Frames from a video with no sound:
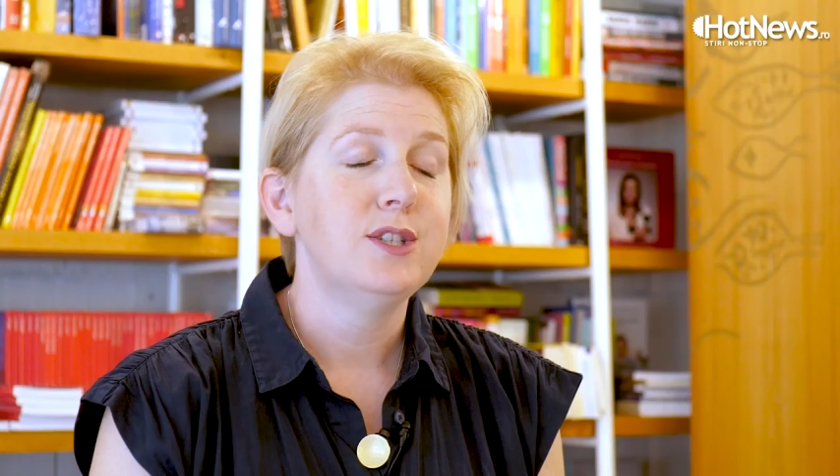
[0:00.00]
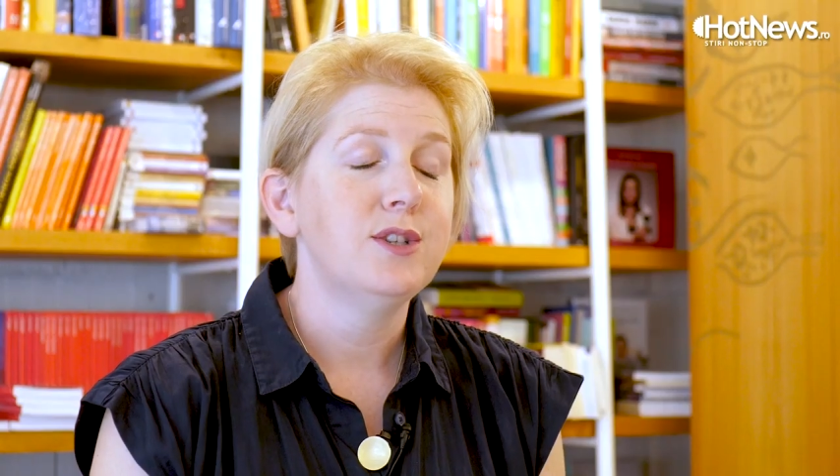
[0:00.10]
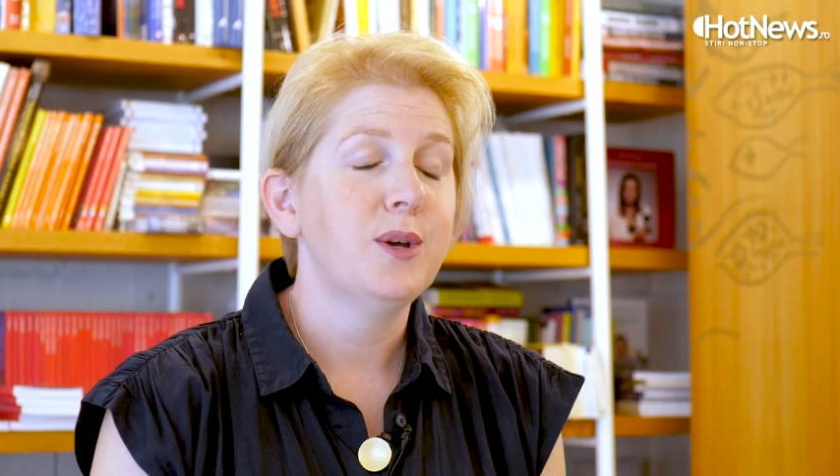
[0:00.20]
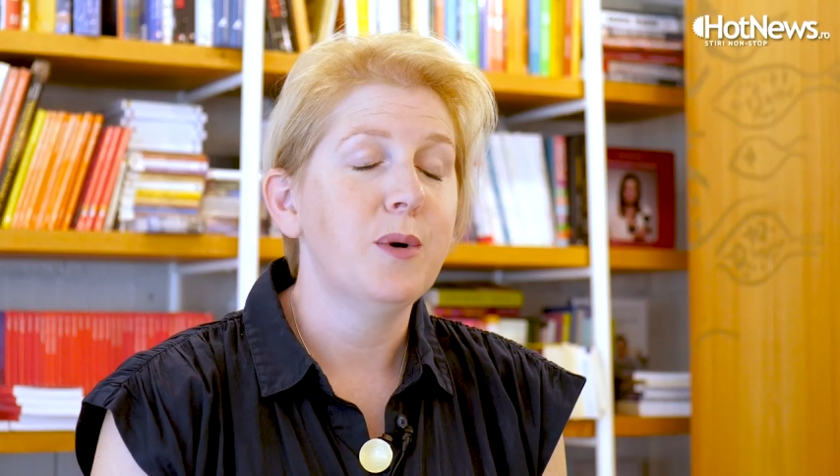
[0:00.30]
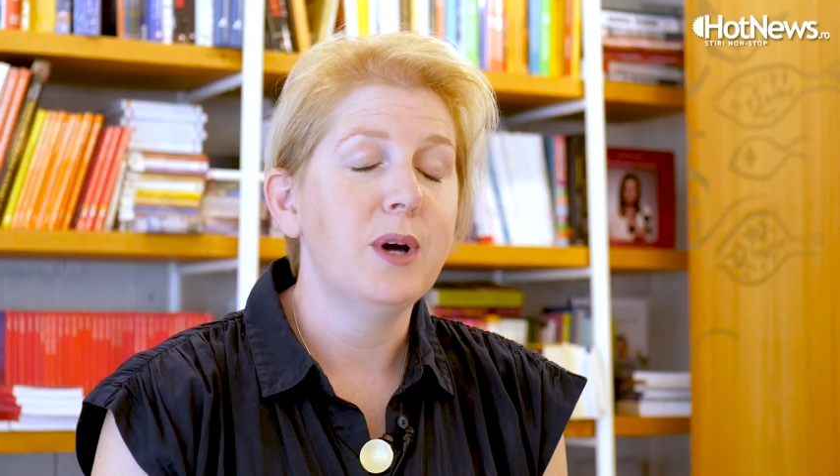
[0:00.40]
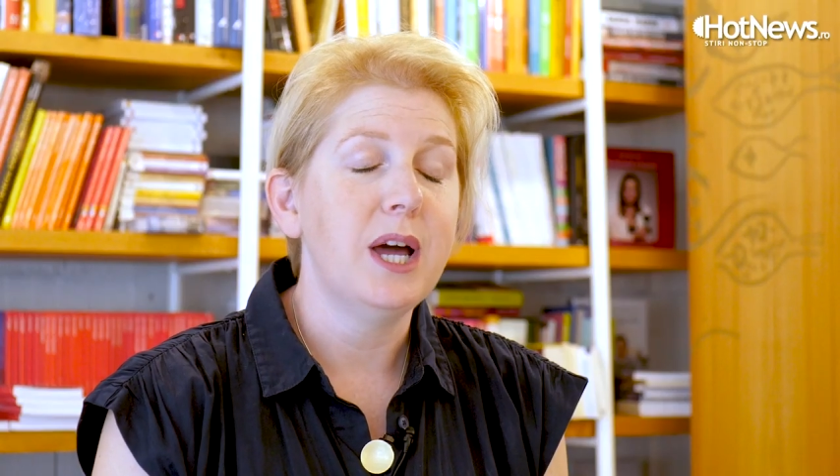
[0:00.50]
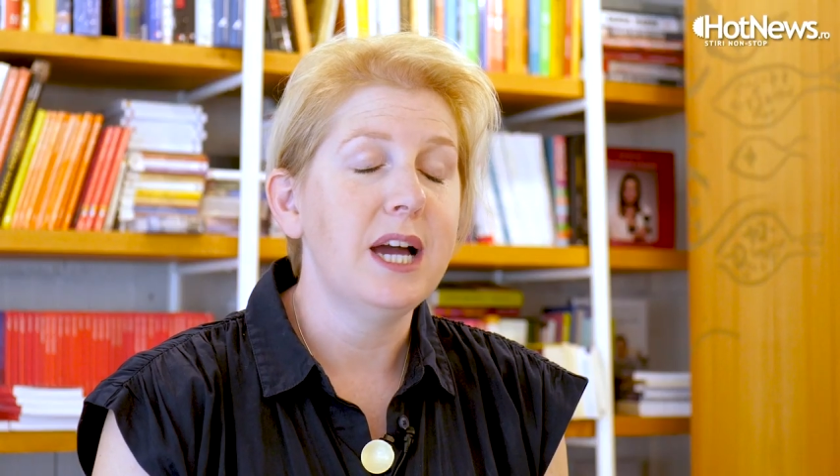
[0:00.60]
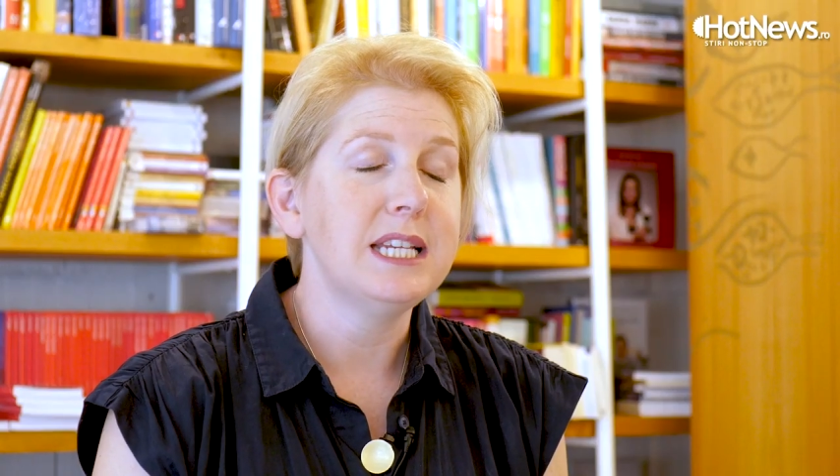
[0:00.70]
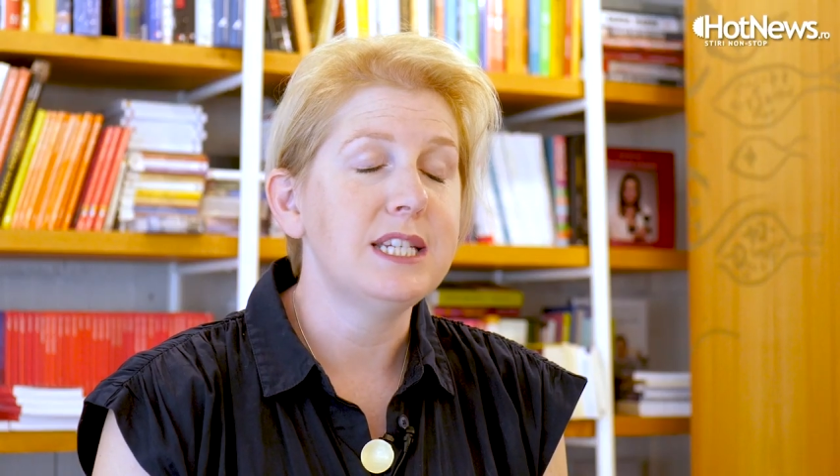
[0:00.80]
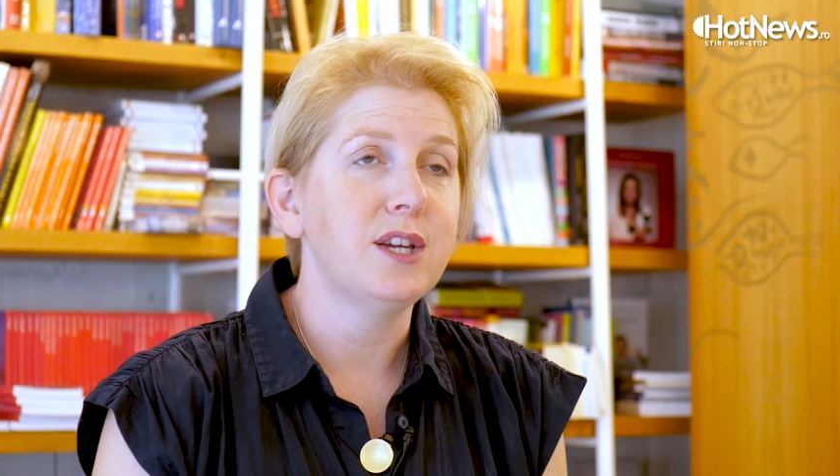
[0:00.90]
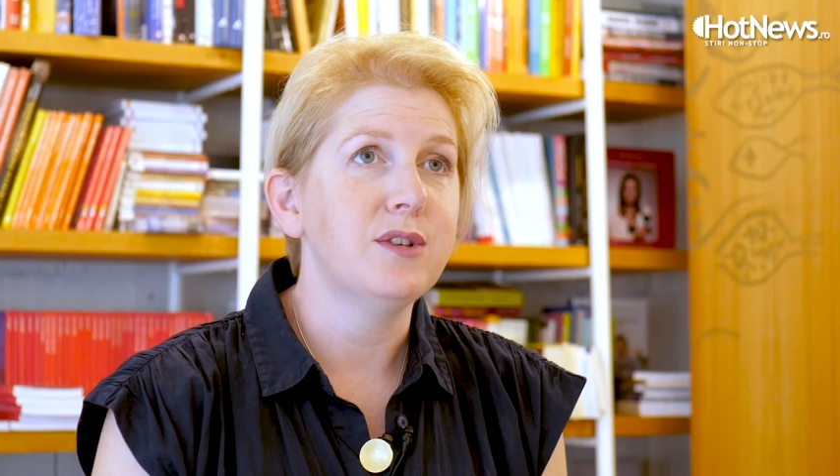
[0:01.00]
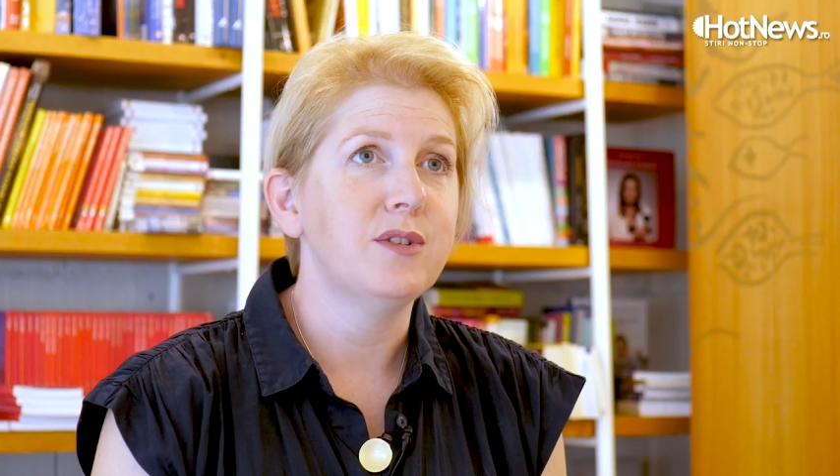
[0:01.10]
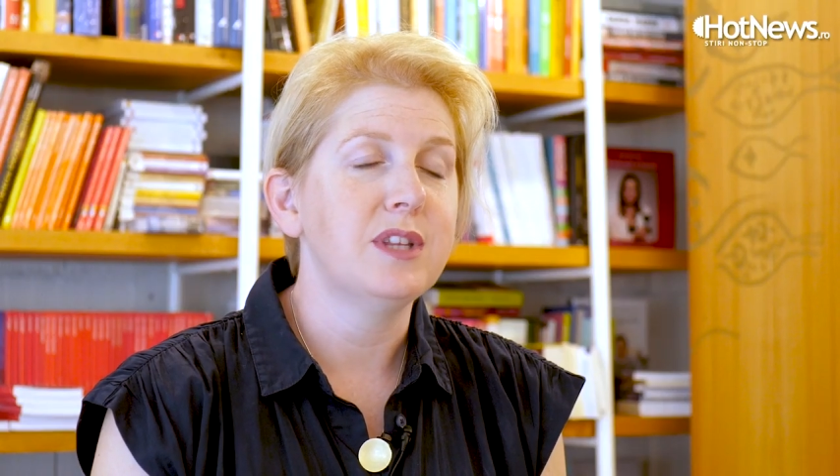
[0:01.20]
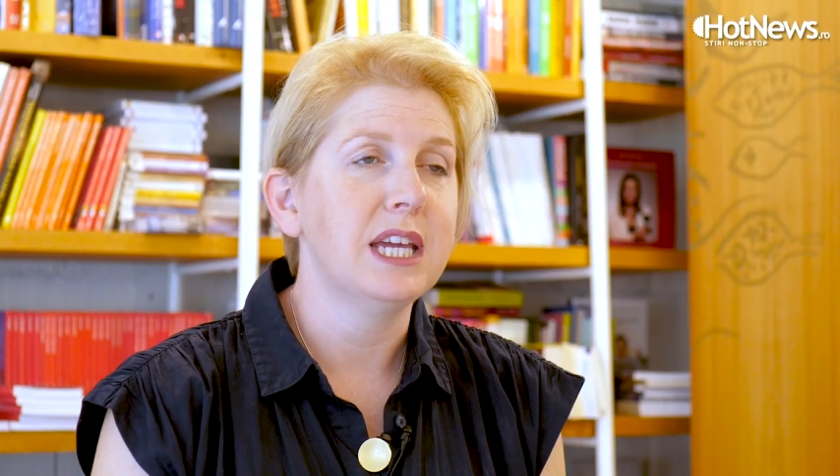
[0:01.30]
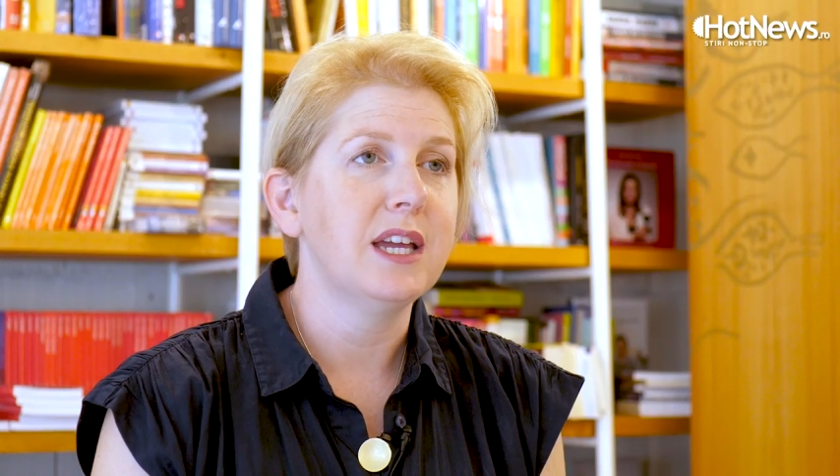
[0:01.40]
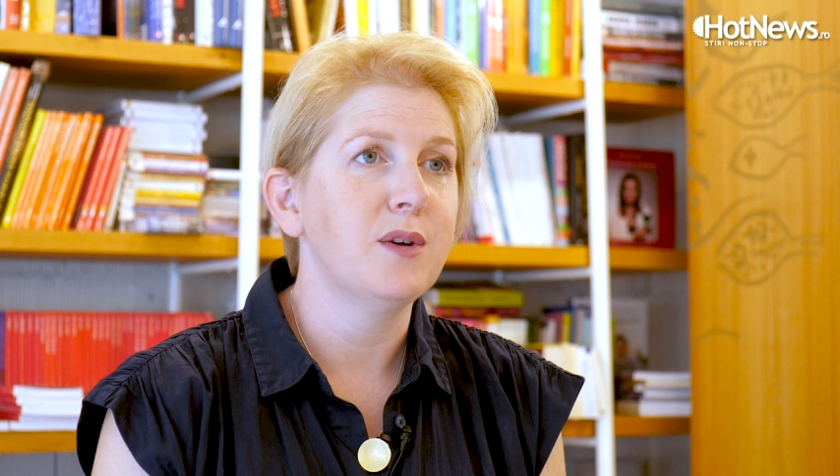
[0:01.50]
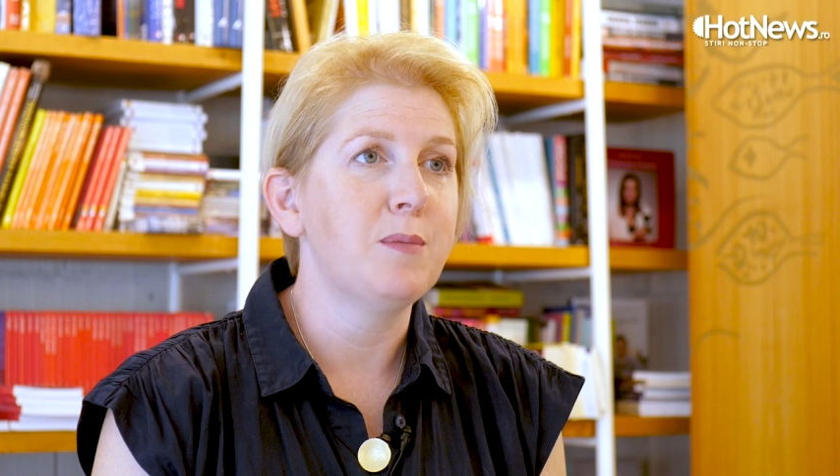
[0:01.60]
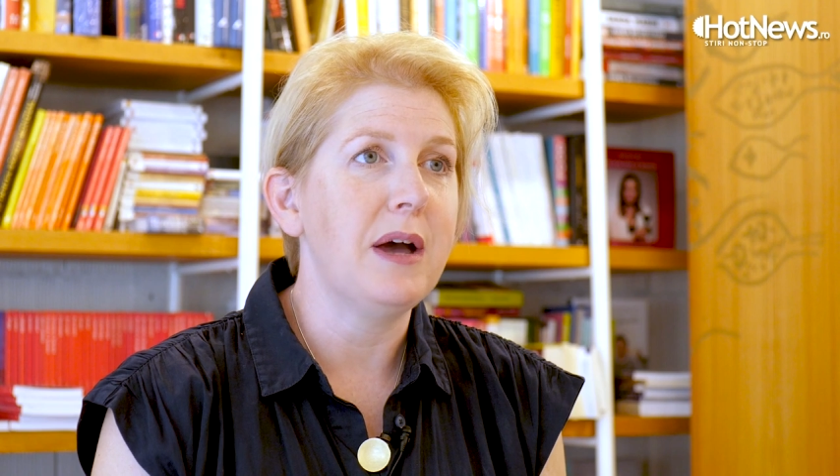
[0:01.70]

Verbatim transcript: Do you know what? I don't think